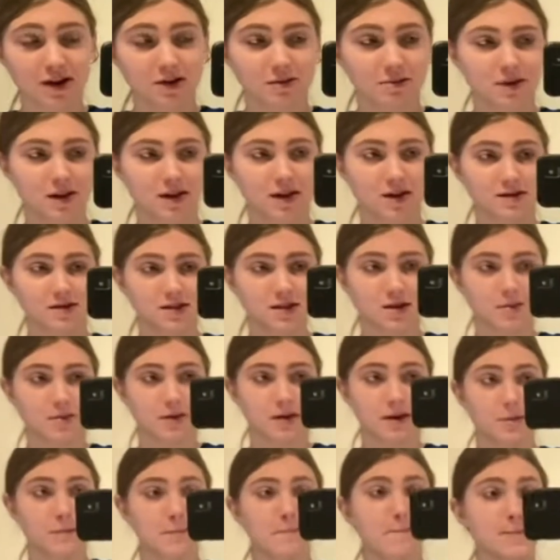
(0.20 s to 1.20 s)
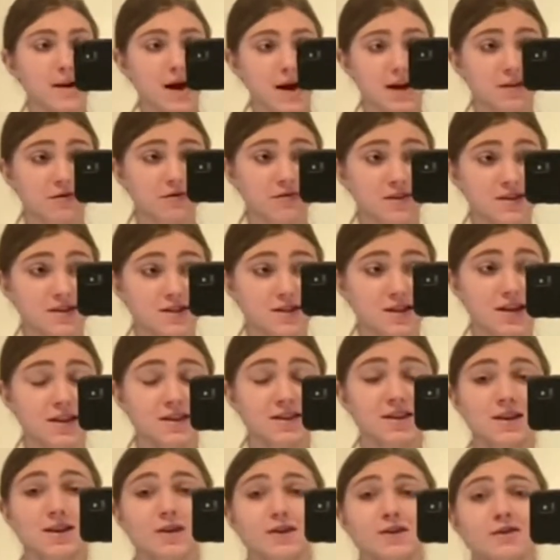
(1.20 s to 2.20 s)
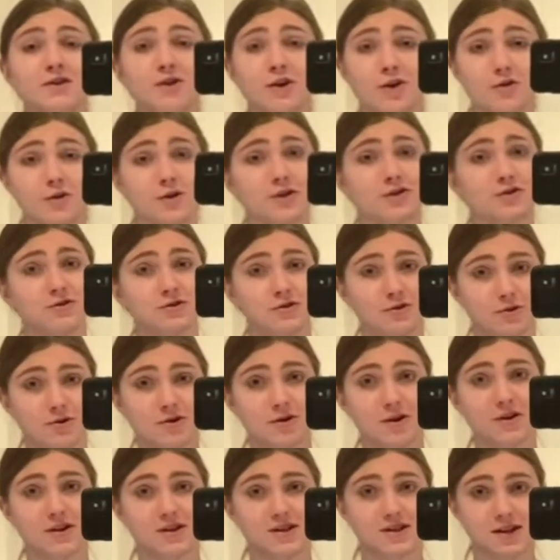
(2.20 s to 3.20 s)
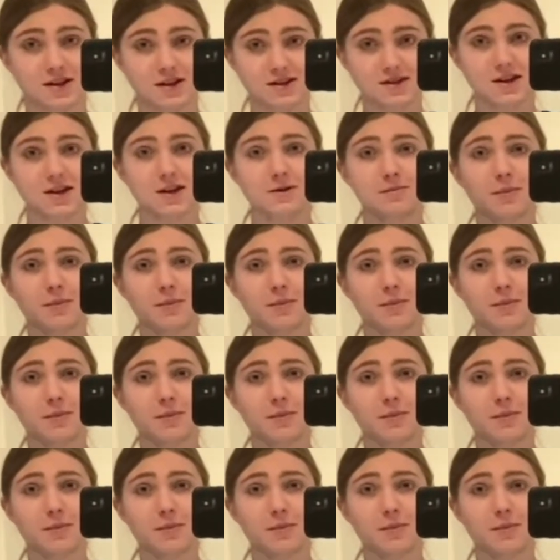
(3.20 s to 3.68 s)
because I'm like manifesting going to New York City,